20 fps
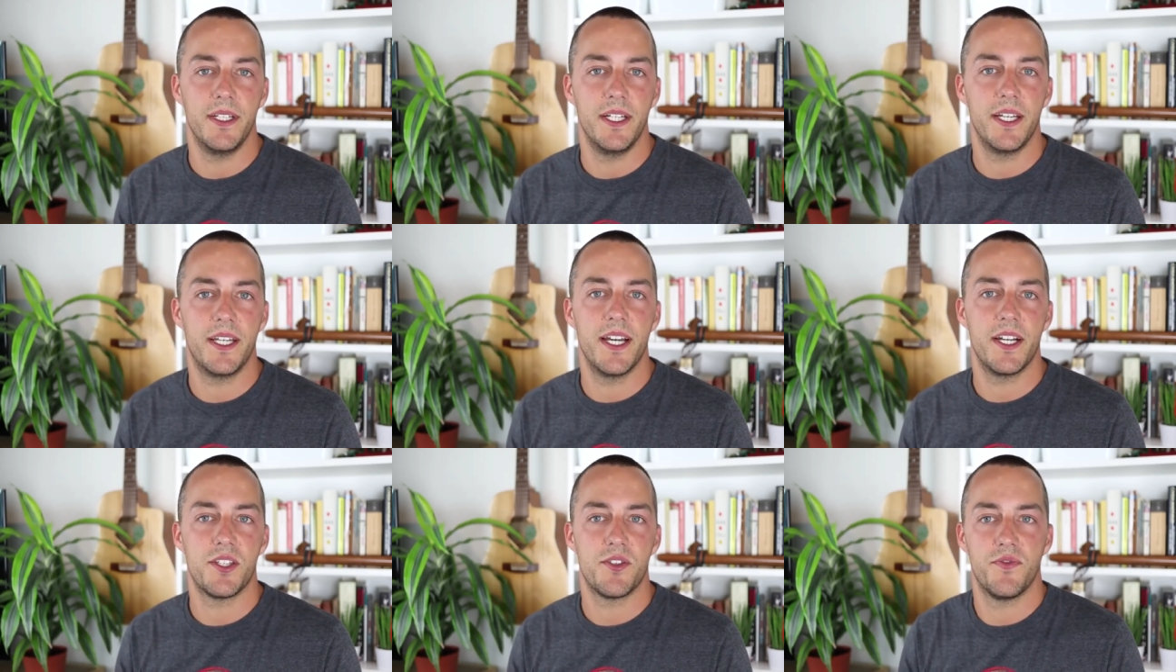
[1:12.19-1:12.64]

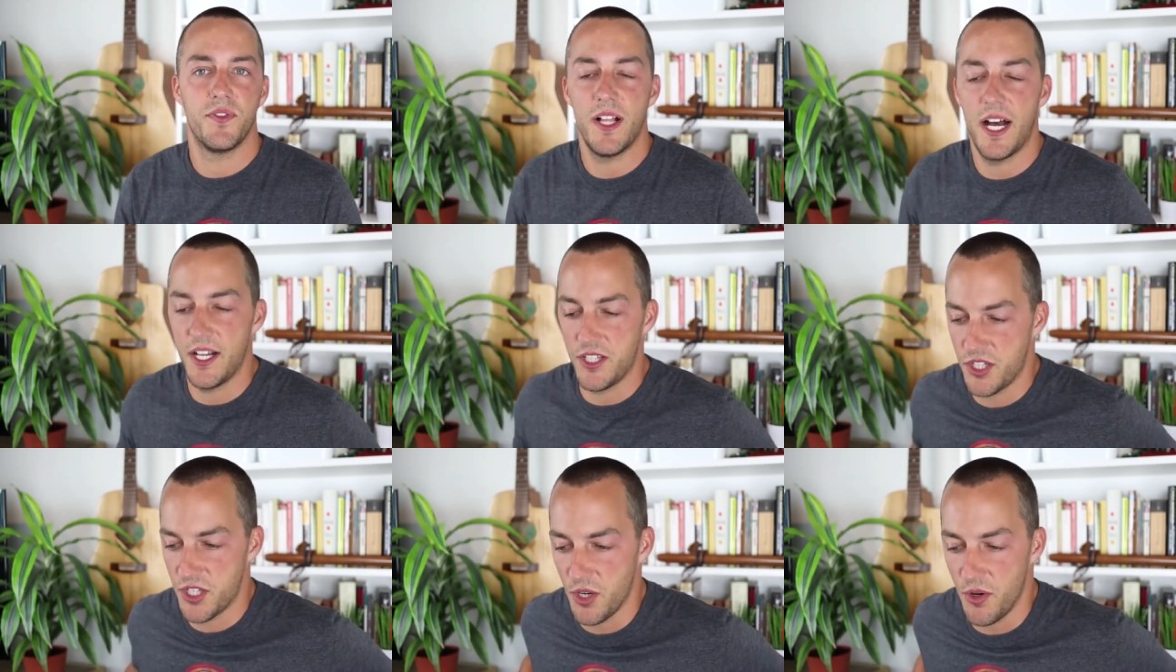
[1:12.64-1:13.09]
It gets
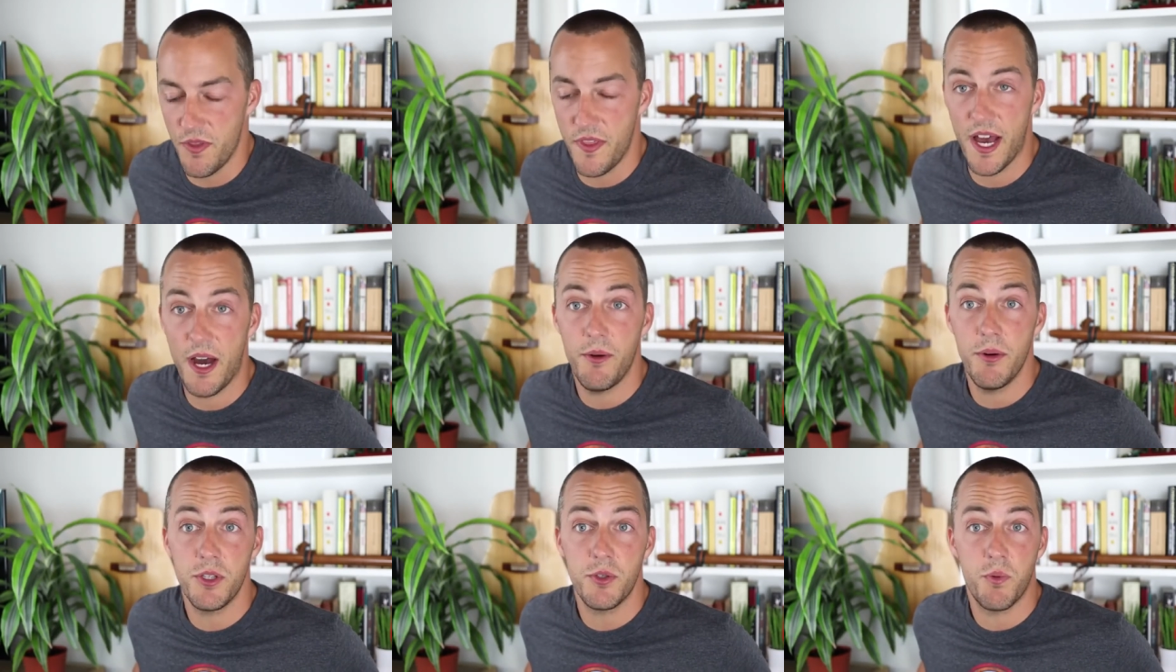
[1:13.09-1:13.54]
flat. So
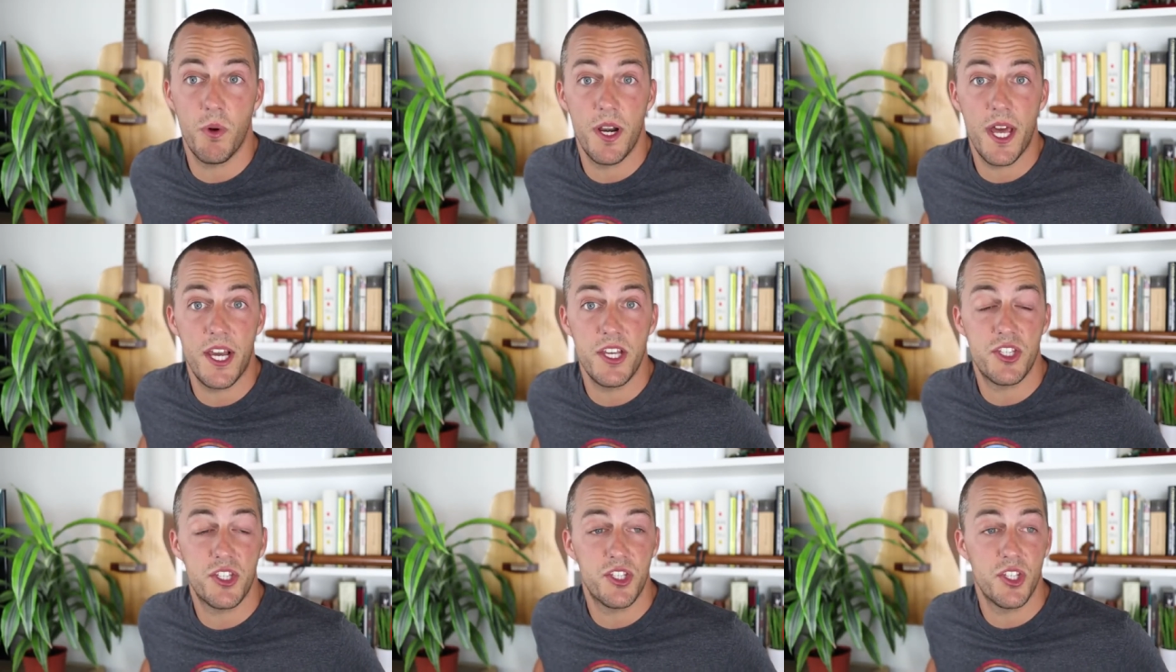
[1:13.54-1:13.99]
that was what
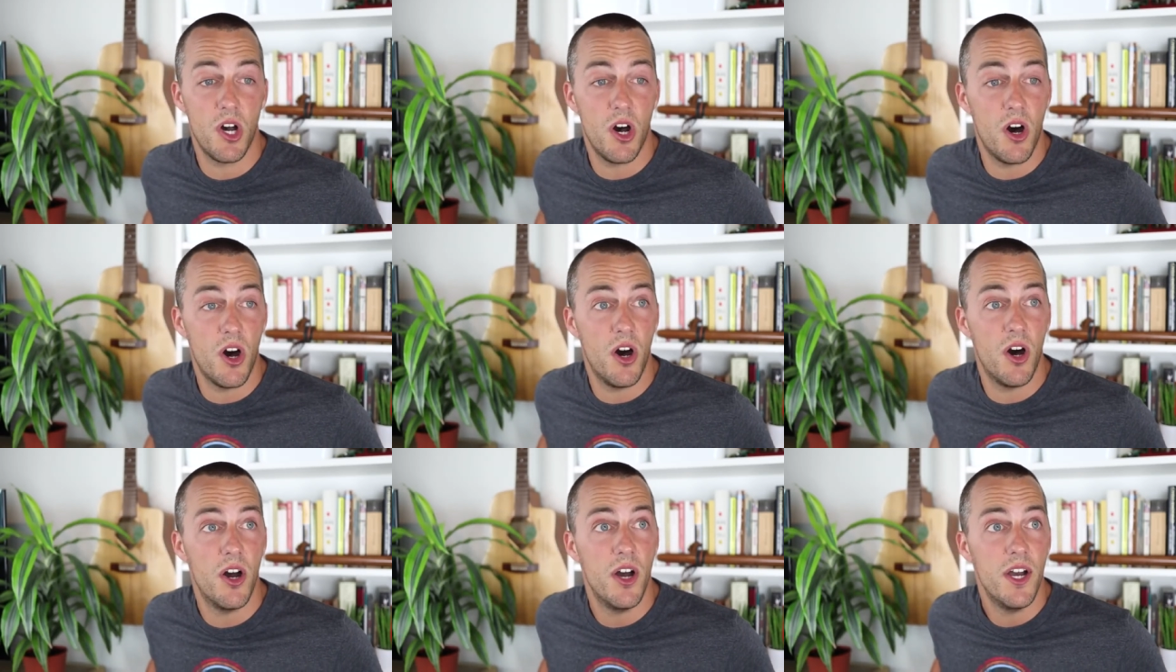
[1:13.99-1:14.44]
I
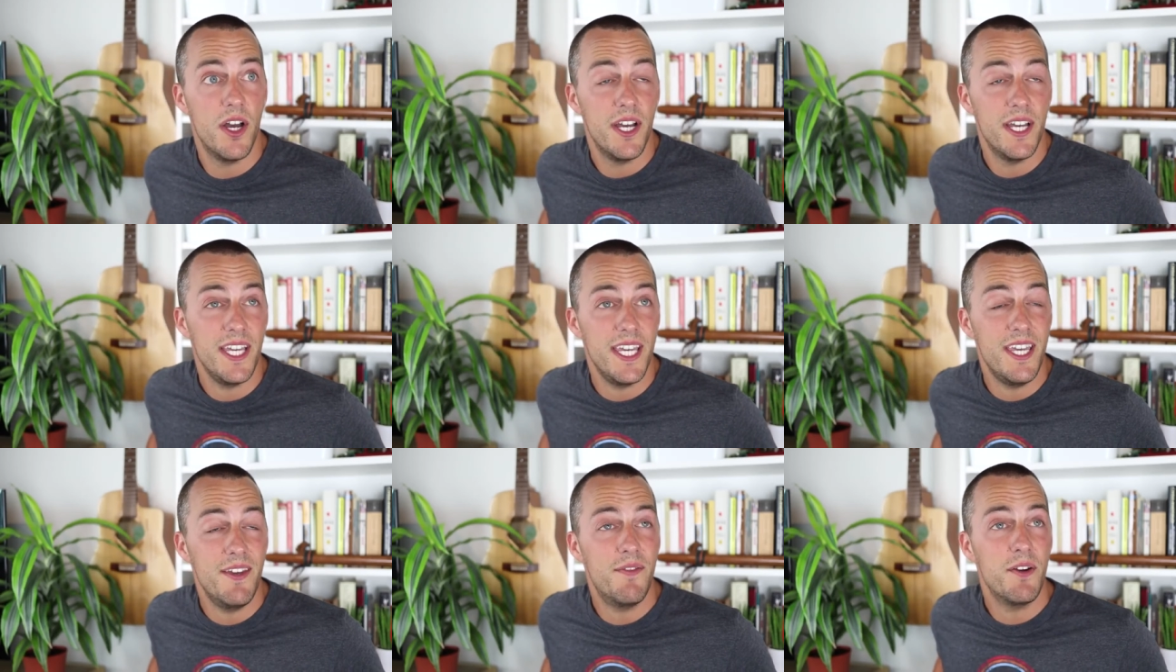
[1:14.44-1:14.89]
saw
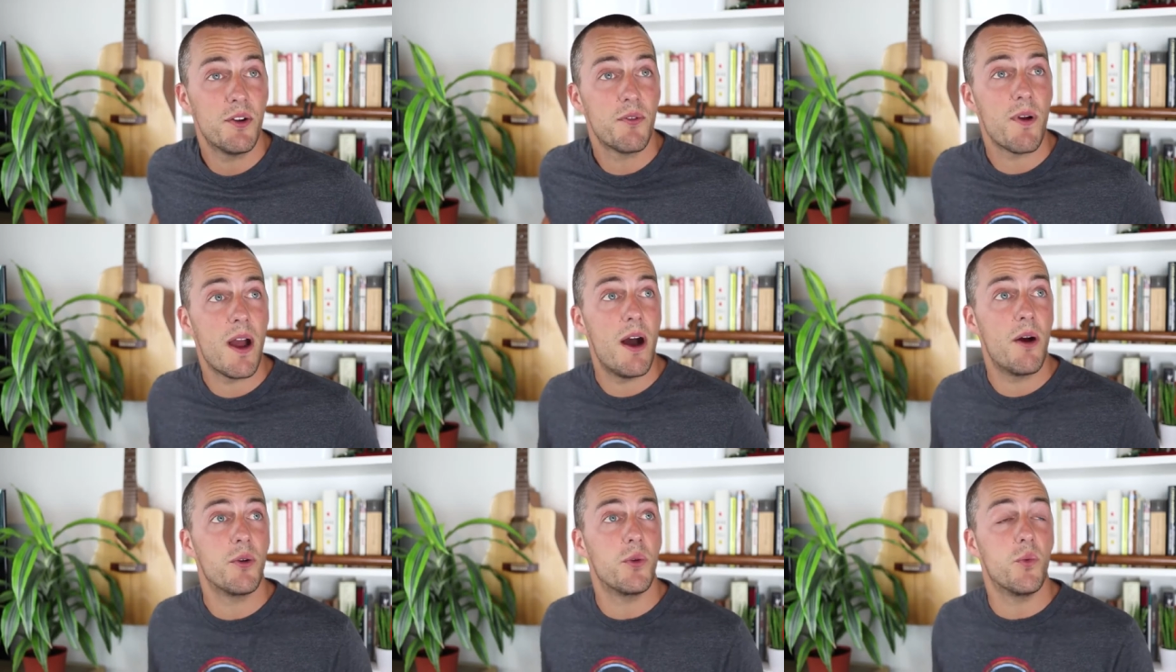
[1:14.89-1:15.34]
even
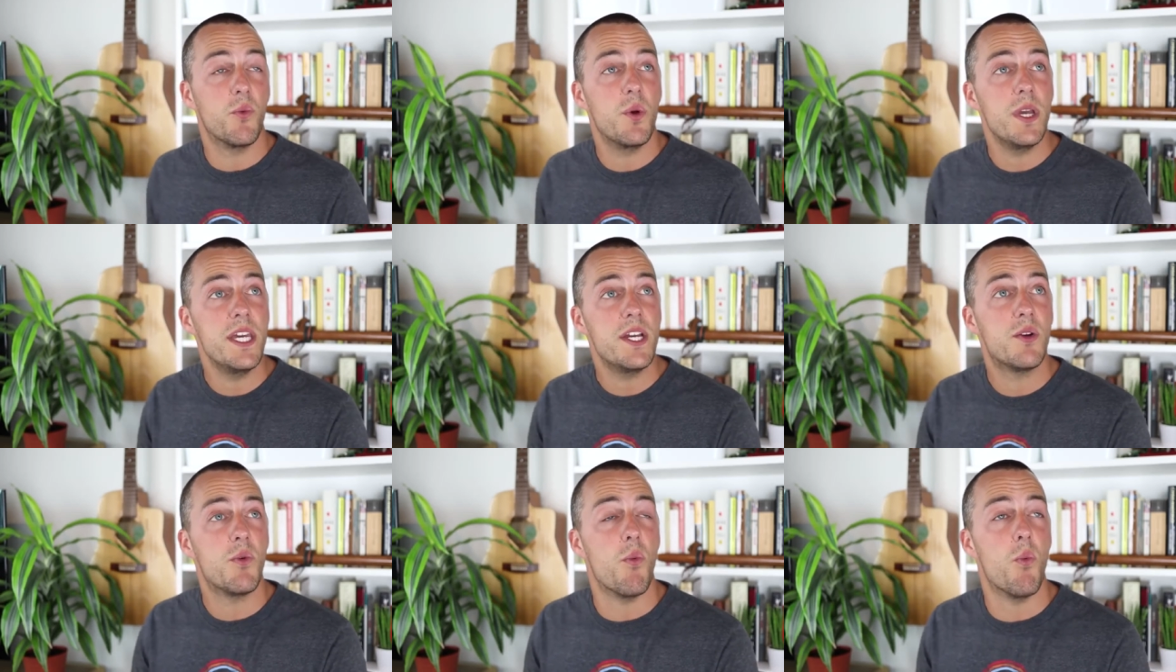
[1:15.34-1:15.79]
around
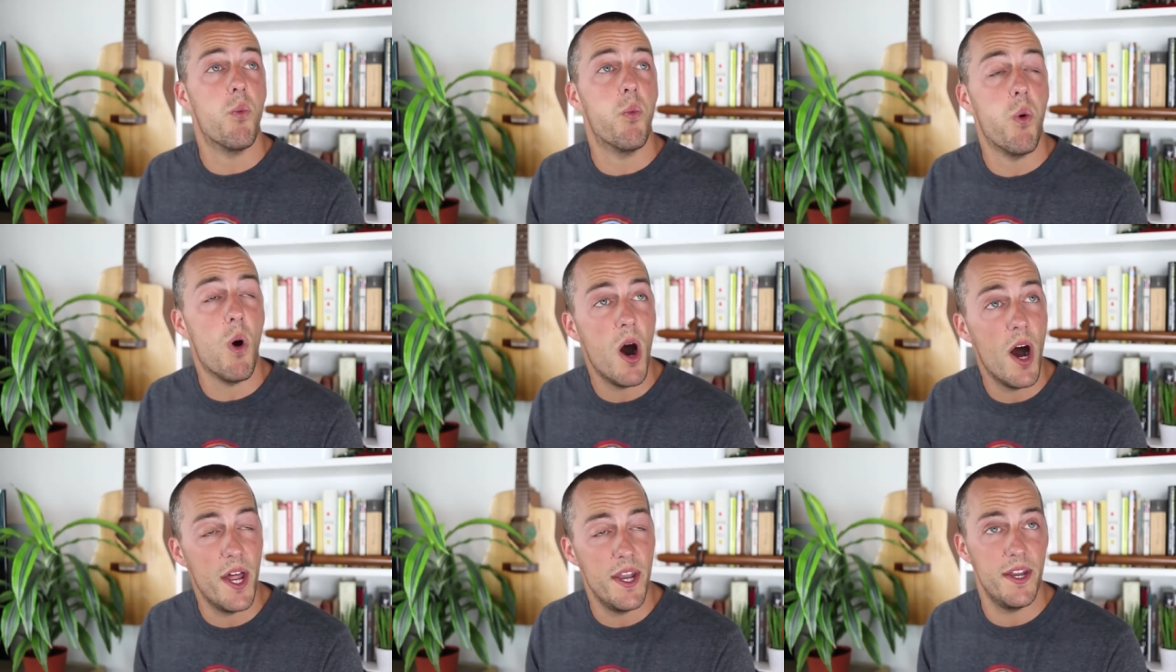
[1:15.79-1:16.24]
week
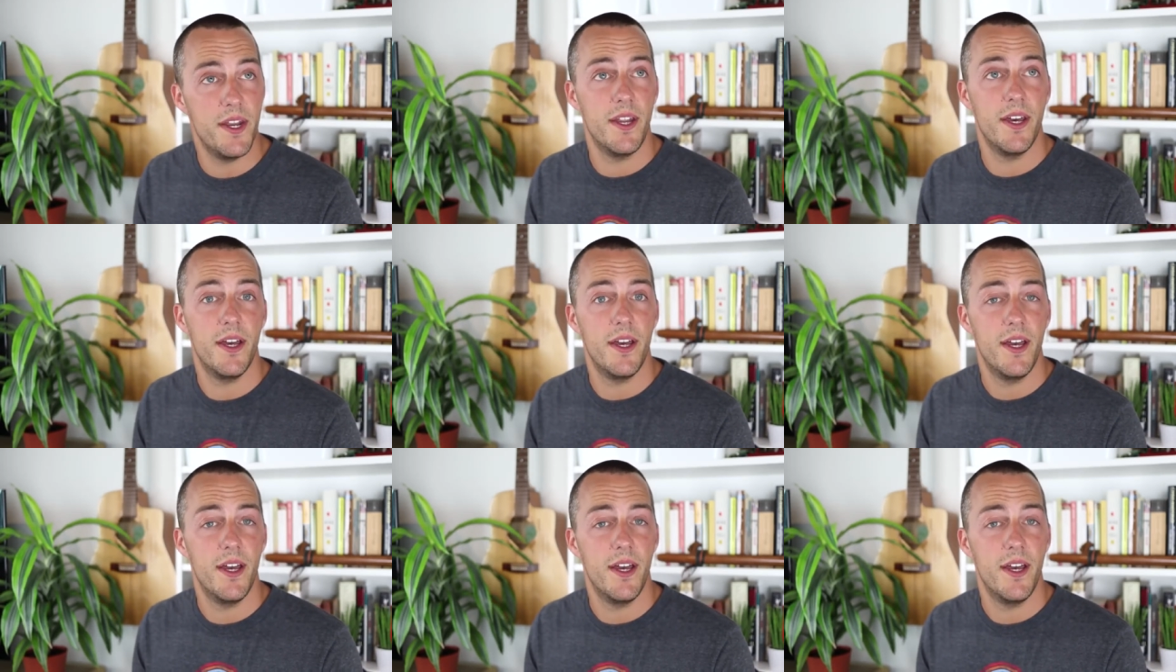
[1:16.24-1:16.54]
one.